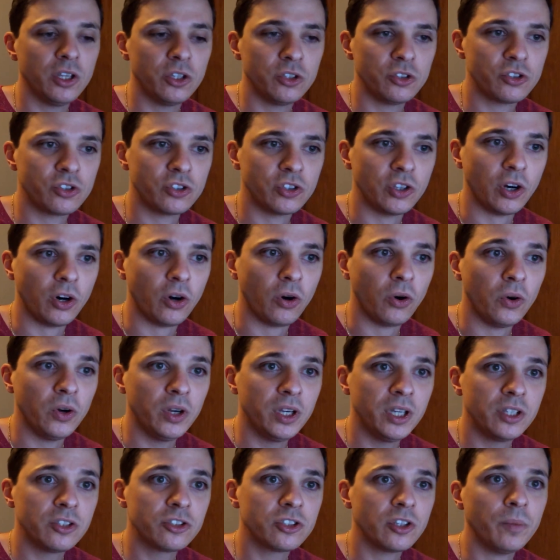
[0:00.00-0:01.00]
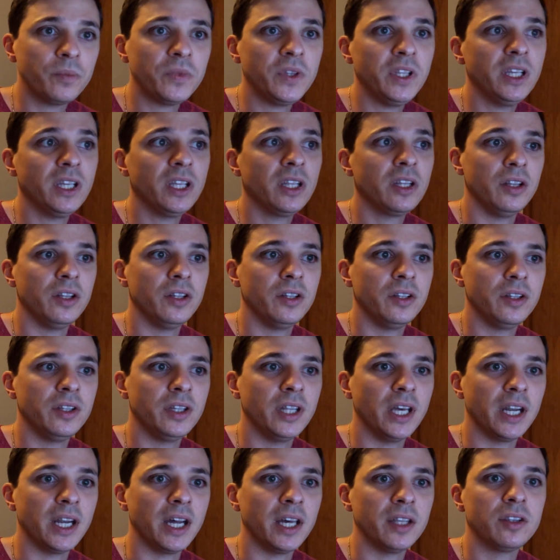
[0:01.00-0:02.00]
So something
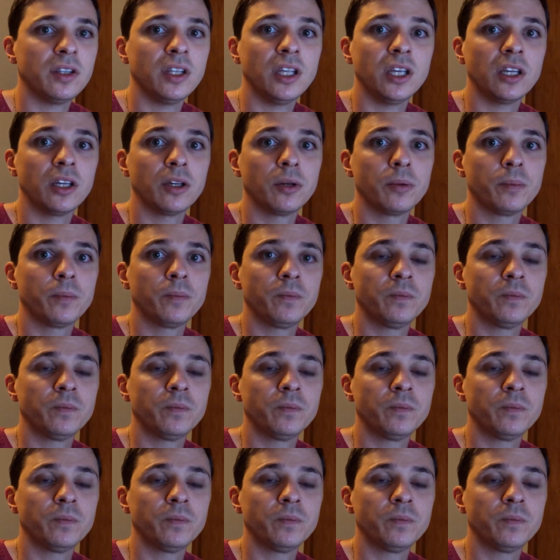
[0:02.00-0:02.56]
that I think